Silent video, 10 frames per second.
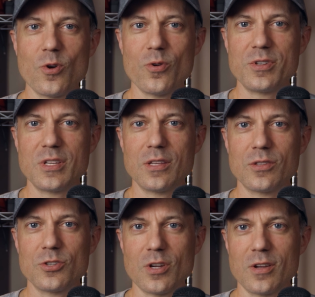going to get
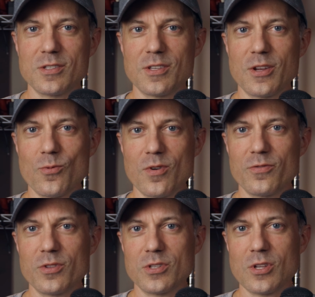the shots that I want
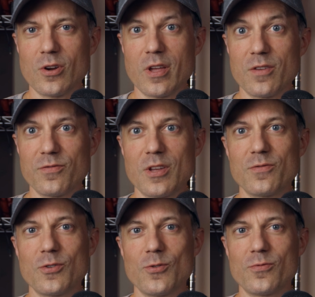for the Stargate fan
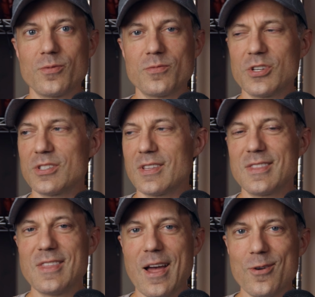film from just a
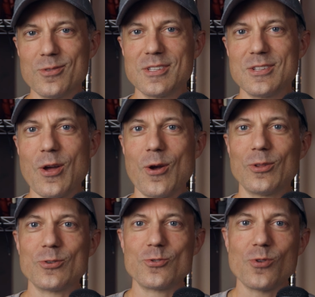
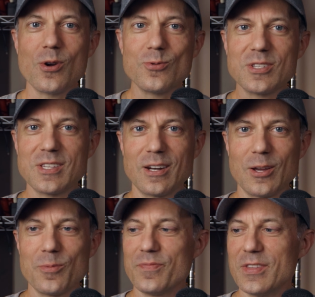$1,000 drone
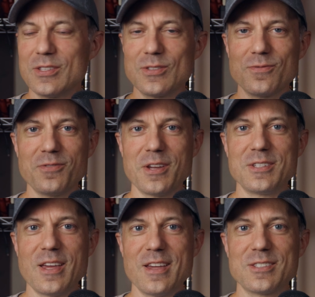setup. It's
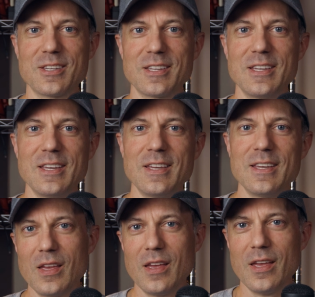fantastic.
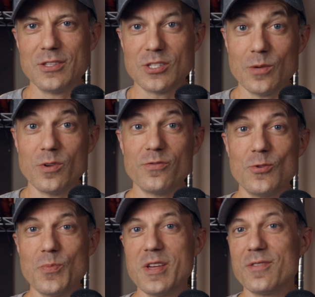And some of
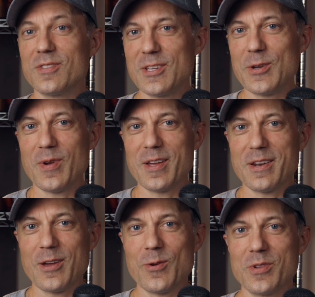you may have seen it by
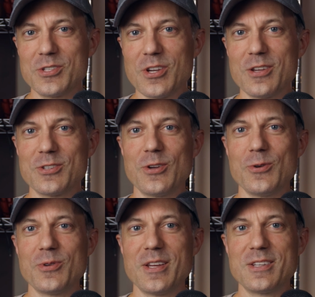now, but
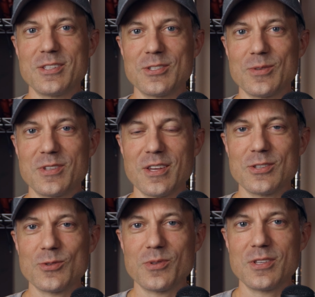Joshio and I did some
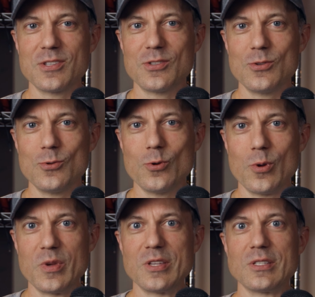tests with his new
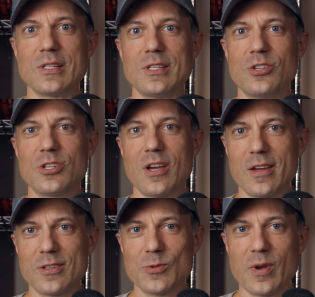amazing
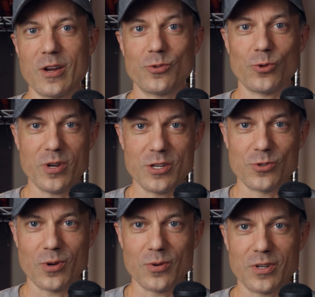DJI Inspire 3
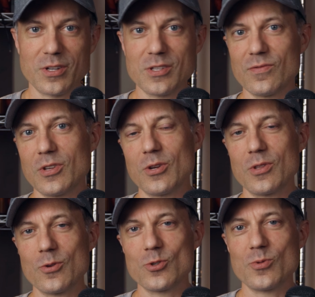drone on his video
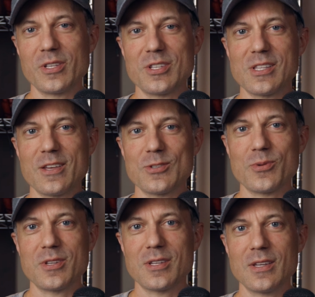that was released last
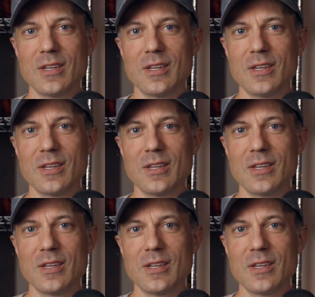week.